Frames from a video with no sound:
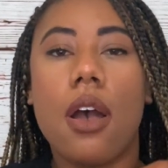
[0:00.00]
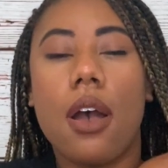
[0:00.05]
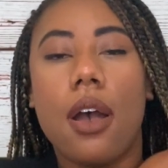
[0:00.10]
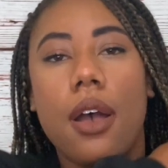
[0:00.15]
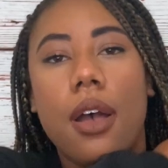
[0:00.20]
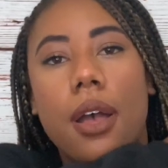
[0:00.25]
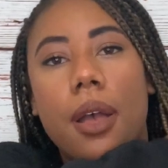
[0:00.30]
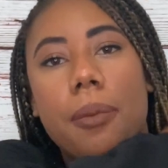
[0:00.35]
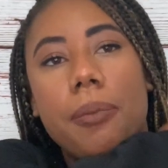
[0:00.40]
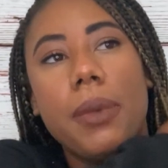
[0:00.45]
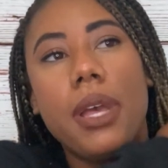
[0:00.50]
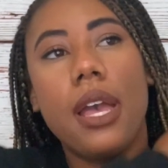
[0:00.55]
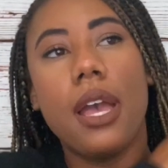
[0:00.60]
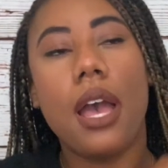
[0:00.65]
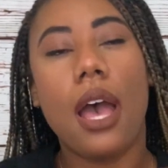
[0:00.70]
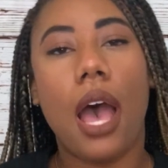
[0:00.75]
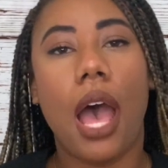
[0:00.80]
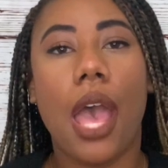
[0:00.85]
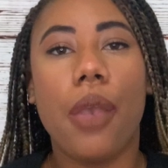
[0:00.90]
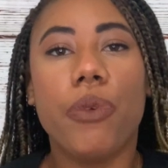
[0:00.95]
Um,
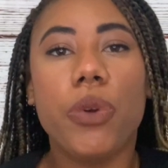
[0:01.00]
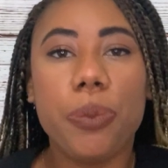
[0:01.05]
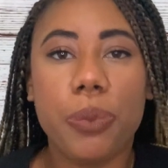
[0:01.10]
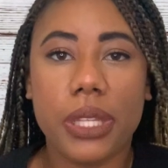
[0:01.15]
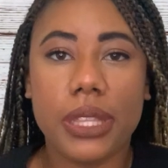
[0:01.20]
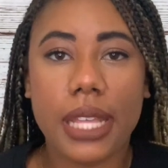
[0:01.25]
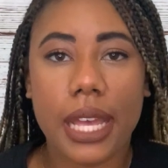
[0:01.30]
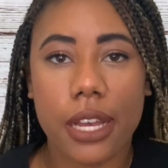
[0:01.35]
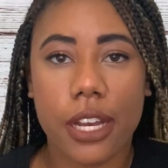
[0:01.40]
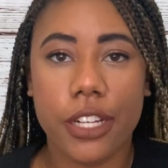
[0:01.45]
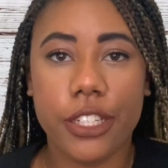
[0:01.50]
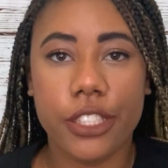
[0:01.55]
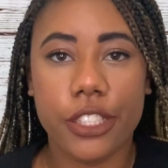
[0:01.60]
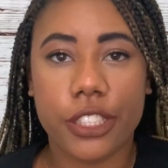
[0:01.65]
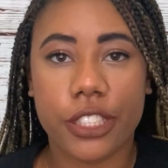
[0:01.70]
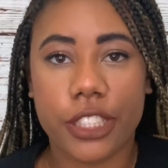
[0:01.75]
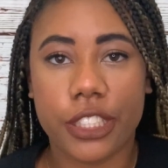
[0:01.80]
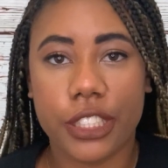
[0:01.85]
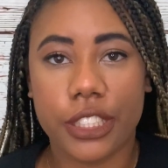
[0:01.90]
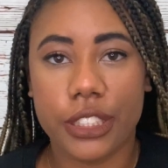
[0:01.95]
I would put that
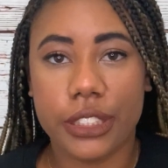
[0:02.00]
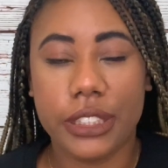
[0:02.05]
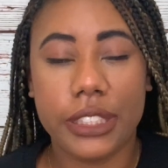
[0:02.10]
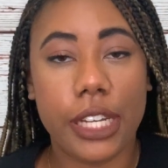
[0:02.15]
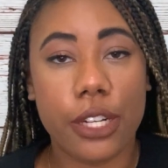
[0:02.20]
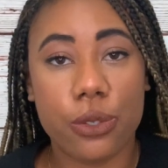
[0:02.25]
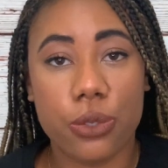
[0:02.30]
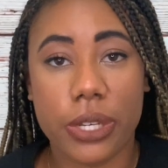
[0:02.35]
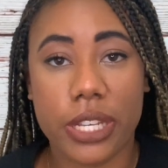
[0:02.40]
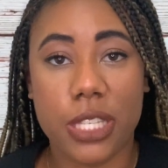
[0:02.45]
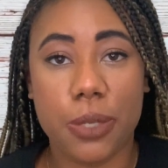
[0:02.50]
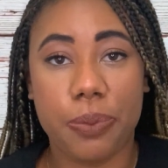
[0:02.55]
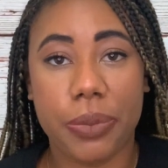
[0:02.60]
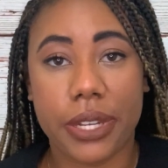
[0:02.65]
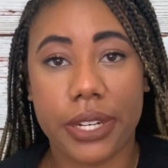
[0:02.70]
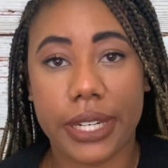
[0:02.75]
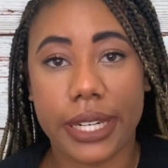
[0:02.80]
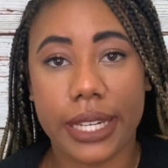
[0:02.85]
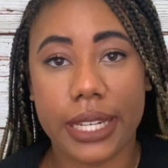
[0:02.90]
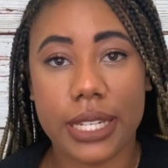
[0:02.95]
under dental
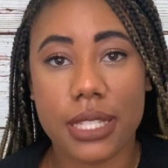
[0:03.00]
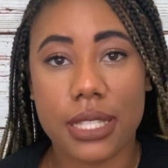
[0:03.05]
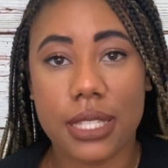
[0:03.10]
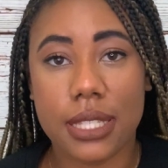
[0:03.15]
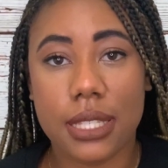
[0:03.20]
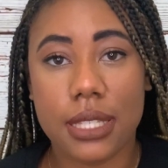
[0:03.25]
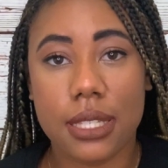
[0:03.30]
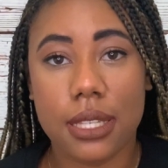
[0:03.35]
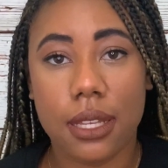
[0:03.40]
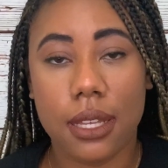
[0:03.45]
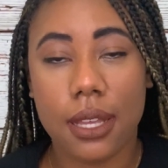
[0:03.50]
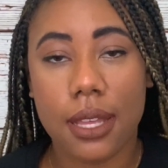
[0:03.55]
experience.